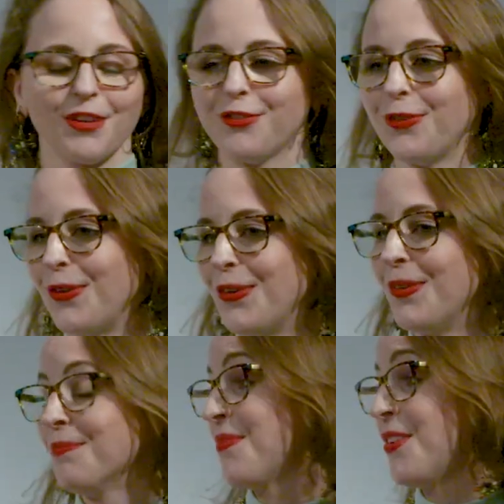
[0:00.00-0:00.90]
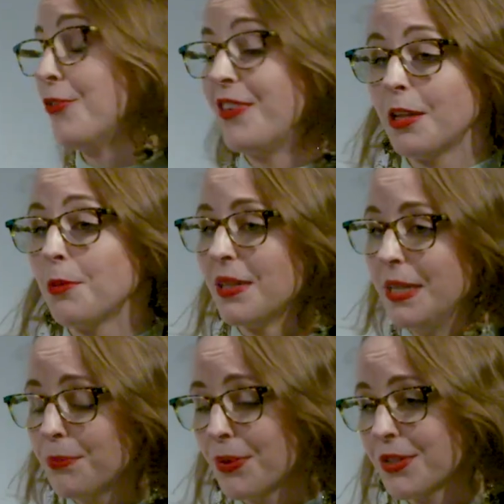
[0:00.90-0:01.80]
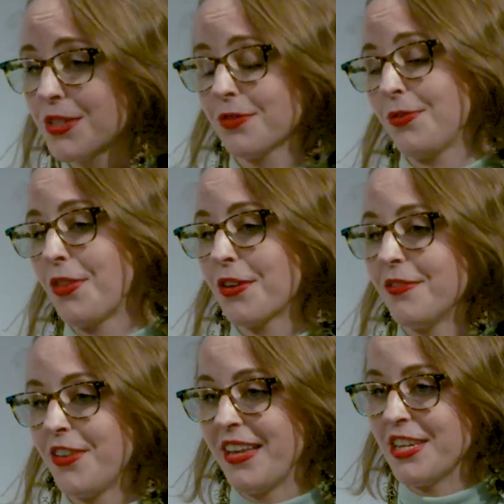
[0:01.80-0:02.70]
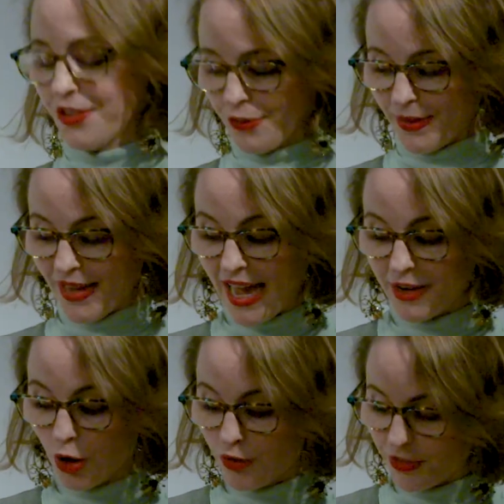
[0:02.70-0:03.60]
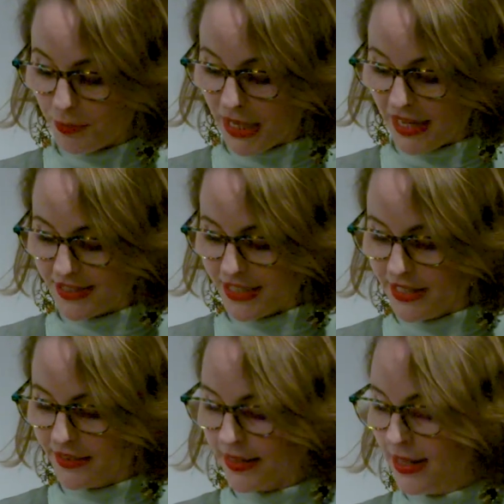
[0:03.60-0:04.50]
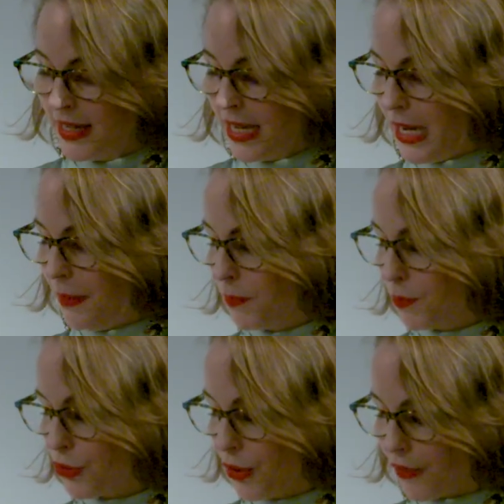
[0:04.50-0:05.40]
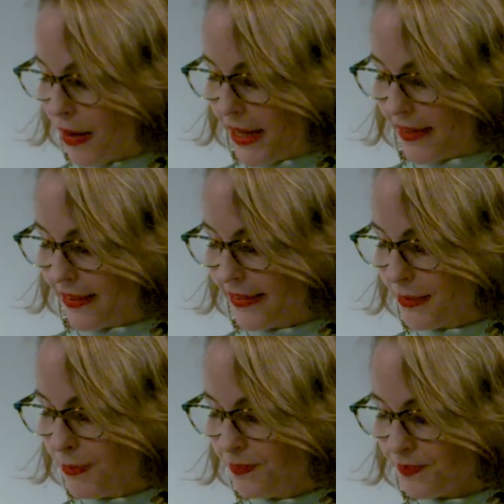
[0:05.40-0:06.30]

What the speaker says: For your valuable input, for the conversations we had over the past years in programming this.